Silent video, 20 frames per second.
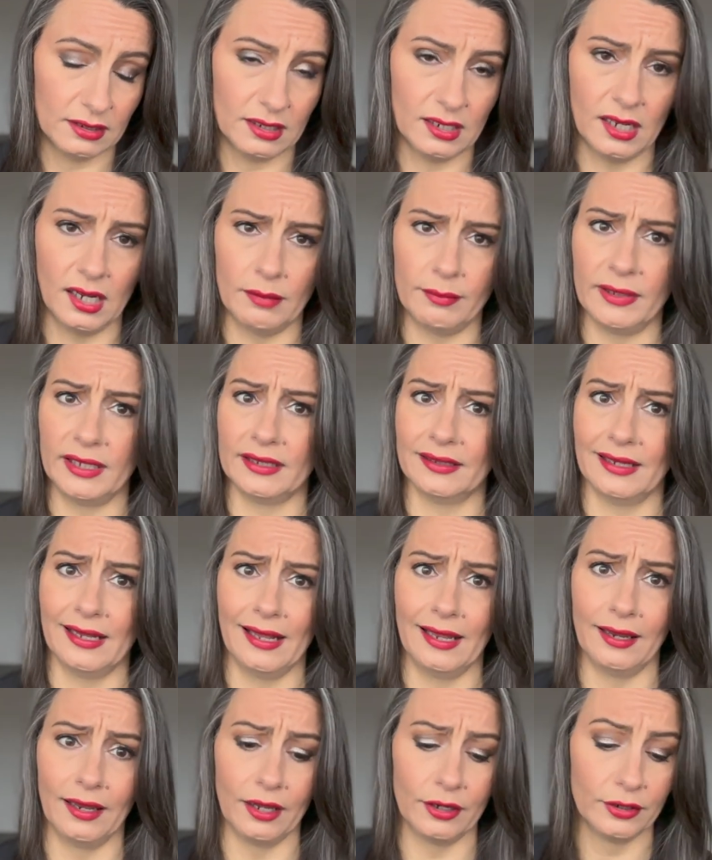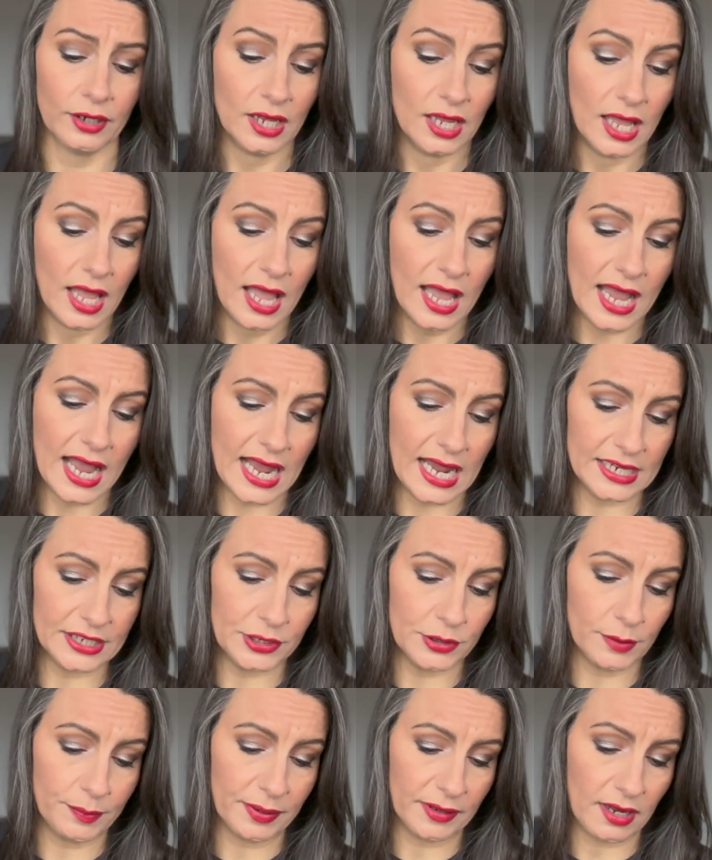I mean, hello. And
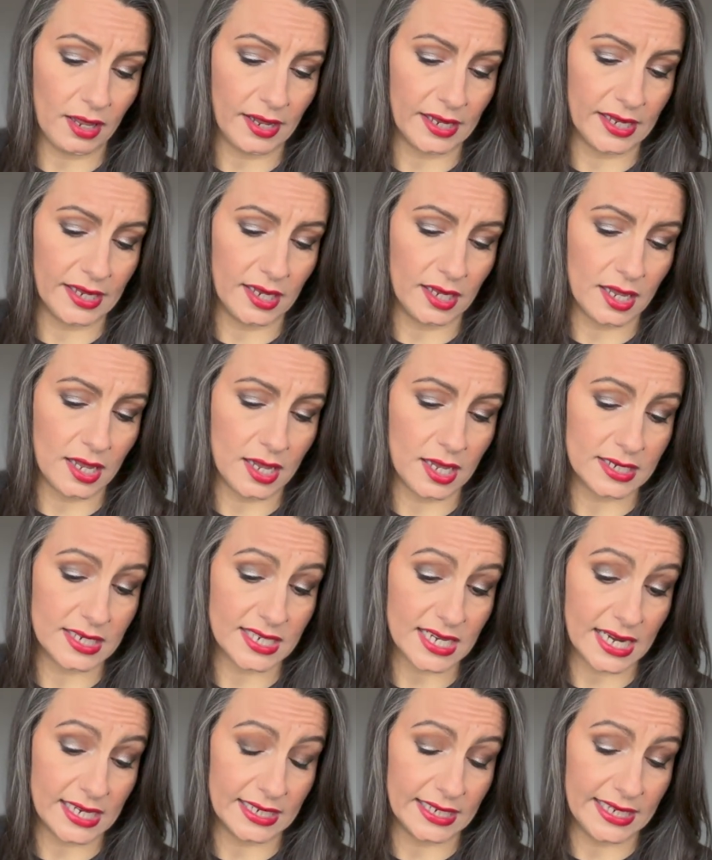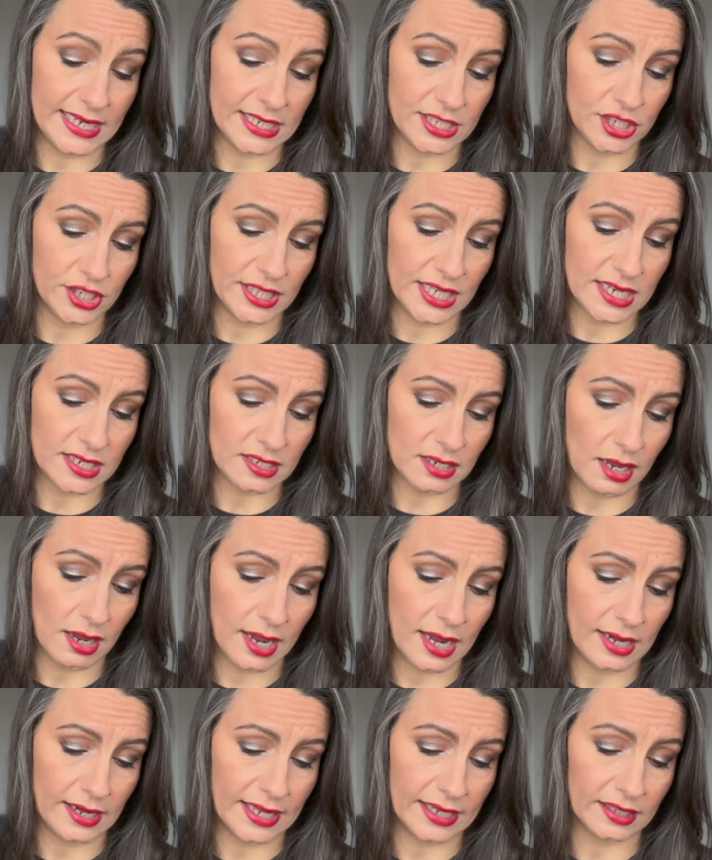you apply it daily to the
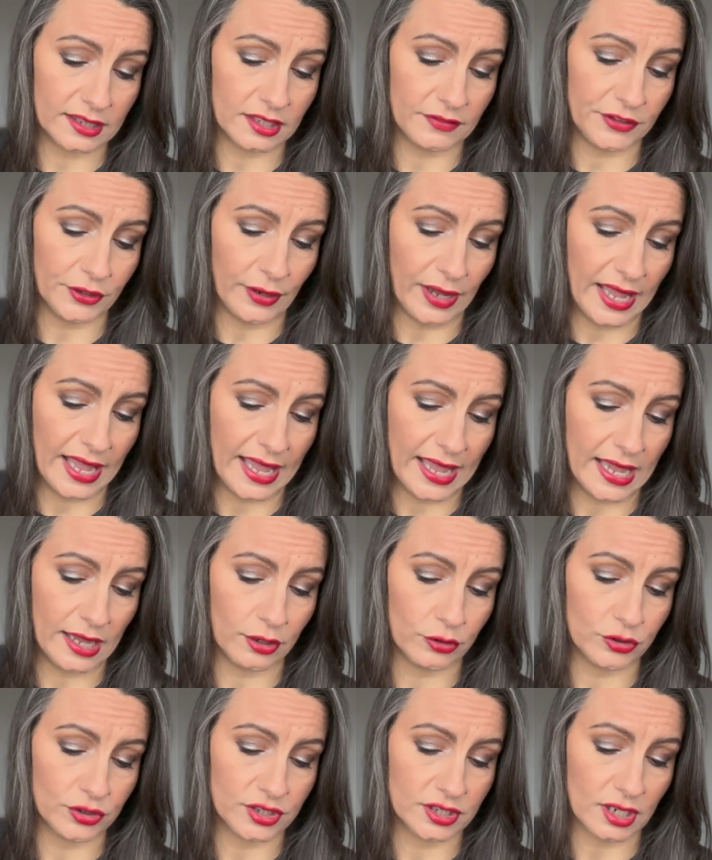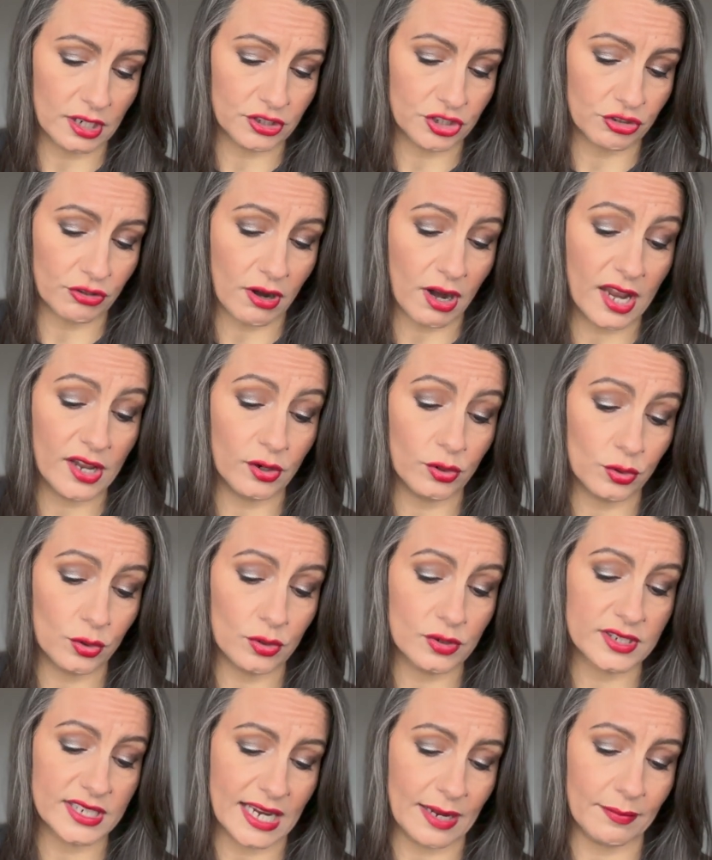entire length of your hair and dry
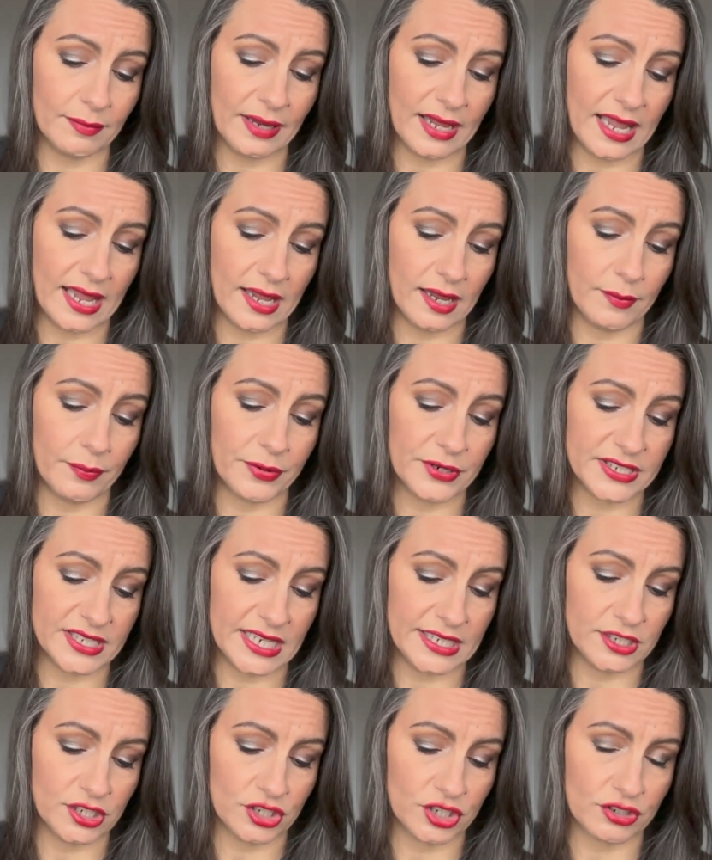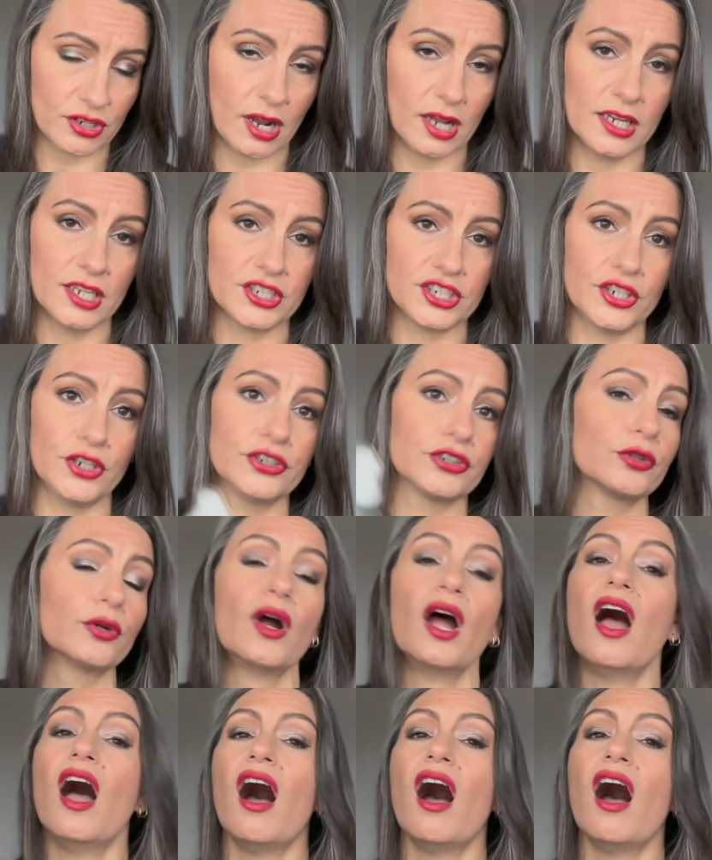or damp hair and proceed to style as usual.